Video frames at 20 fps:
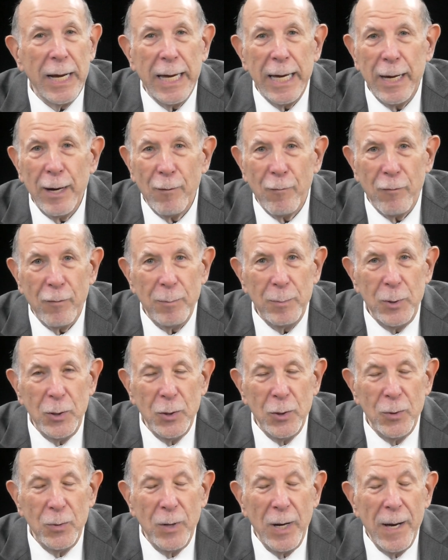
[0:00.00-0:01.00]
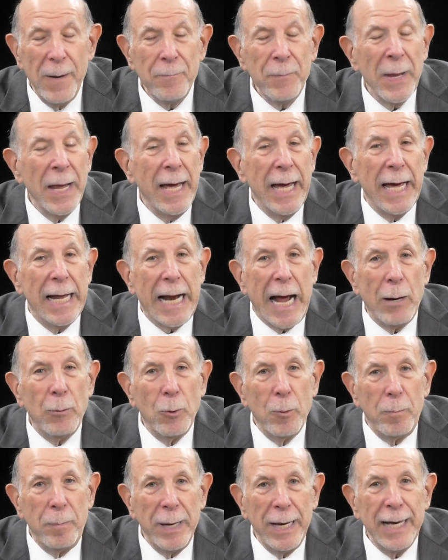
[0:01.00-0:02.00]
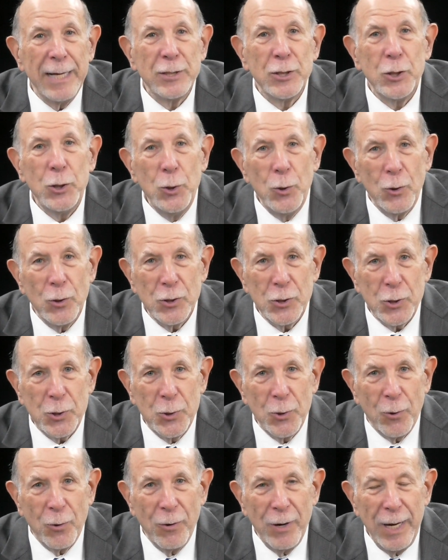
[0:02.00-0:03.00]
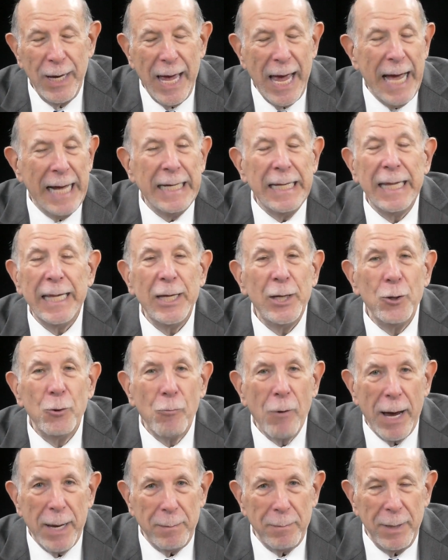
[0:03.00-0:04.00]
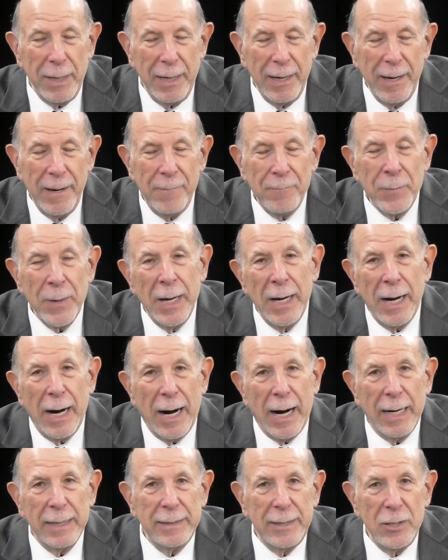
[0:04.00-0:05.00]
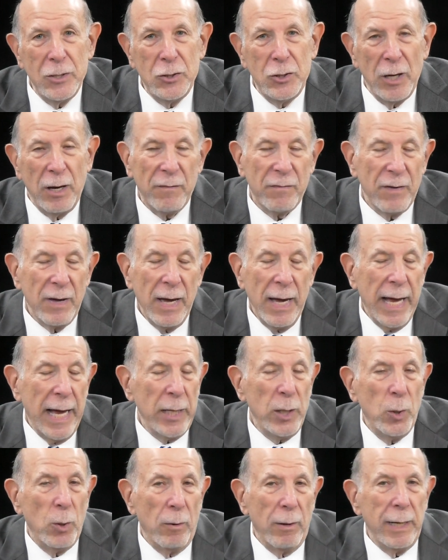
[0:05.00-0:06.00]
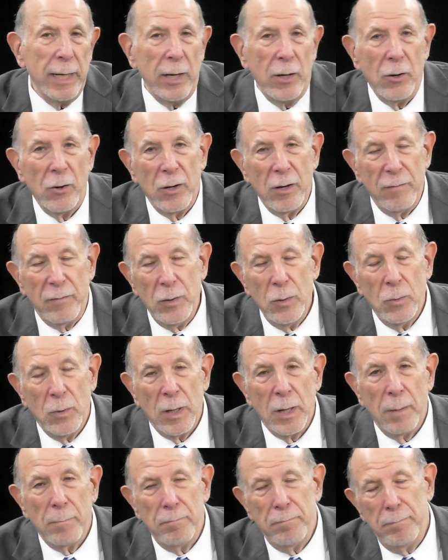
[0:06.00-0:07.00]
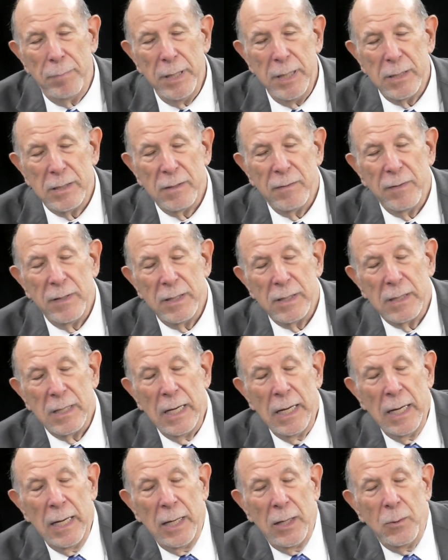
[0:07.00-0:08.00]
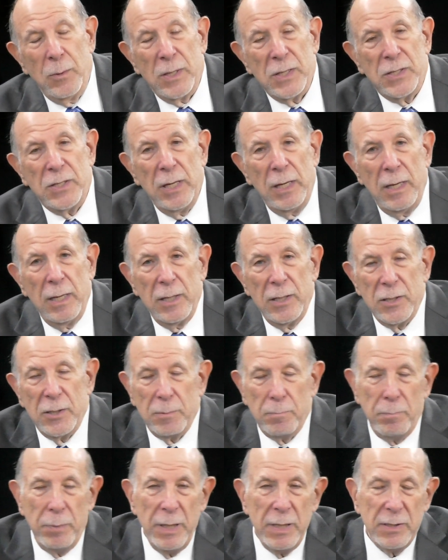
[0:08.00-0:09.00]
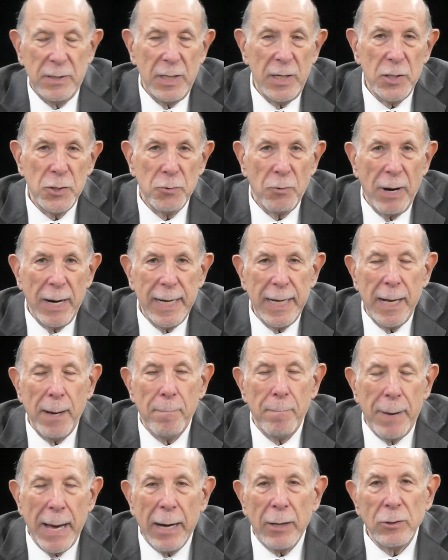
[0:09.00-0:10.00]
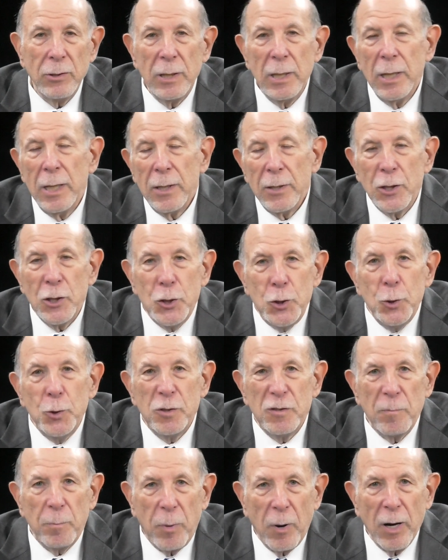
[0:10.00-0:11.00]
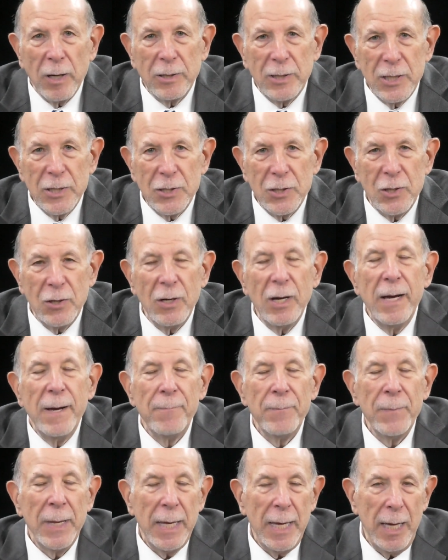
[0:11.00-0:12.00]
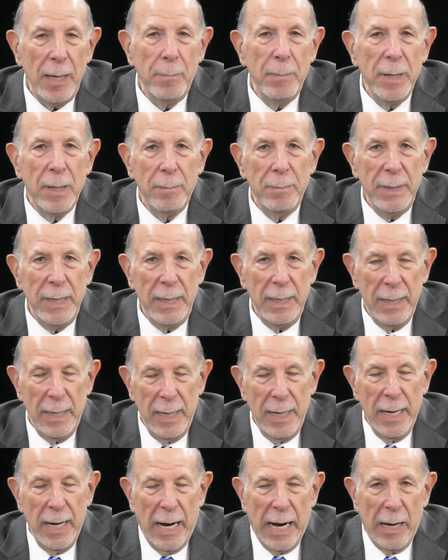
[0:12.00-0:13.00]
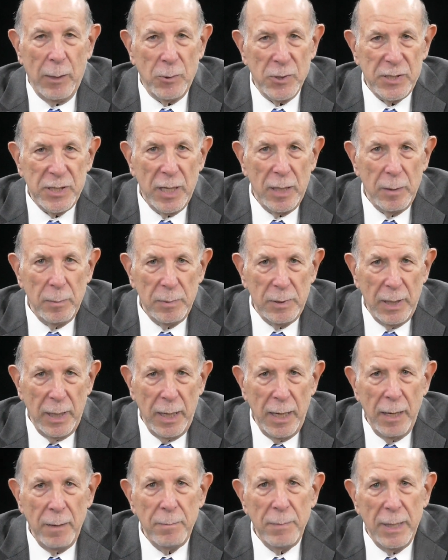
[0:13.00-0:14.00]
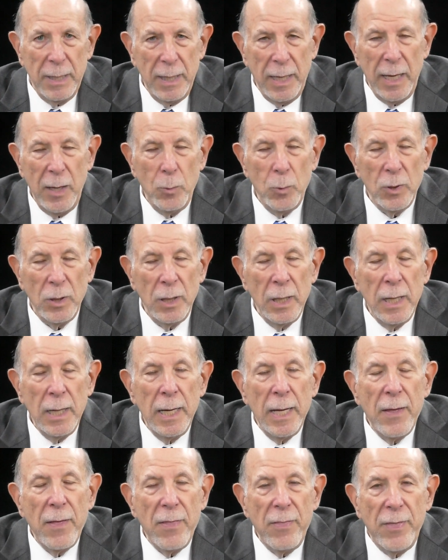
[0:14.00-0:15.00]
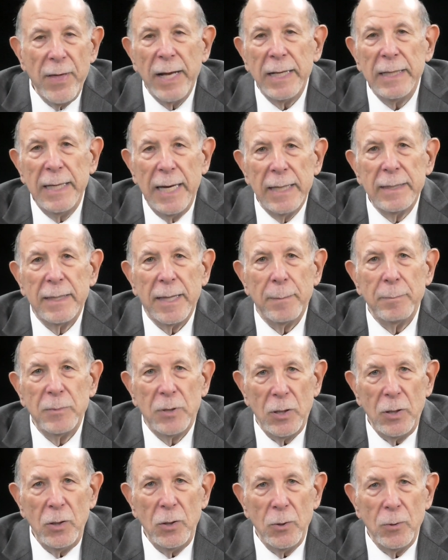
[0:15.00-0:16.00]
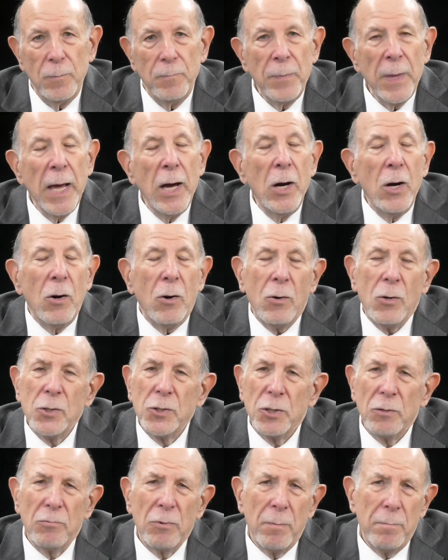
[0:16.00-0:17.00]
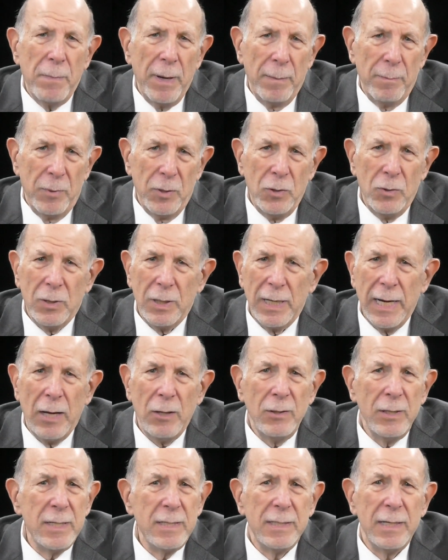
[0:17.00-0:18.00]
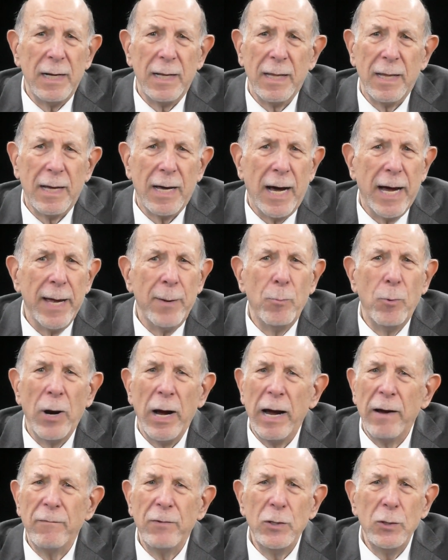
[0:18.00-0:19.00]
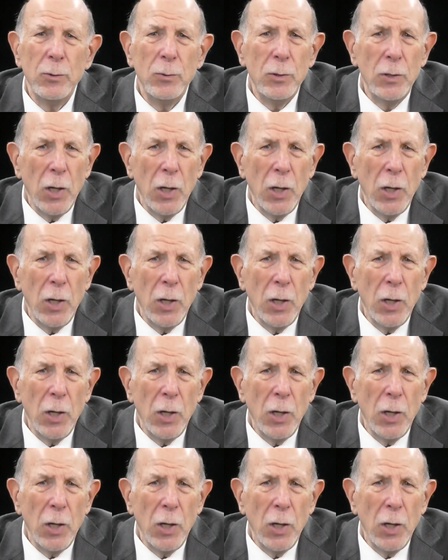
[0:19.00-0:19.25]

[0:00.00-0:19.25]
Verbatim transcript: to hear from you, and I will pass your story, anything you write me, on to Jeff. You already heard, if you want a piece of his, you want to see his piece that he's writing about the Jews of Parkchester, email me. I will send them to him and he will then get them to you. Also, remember, you can now listen to L'Chayim wherever you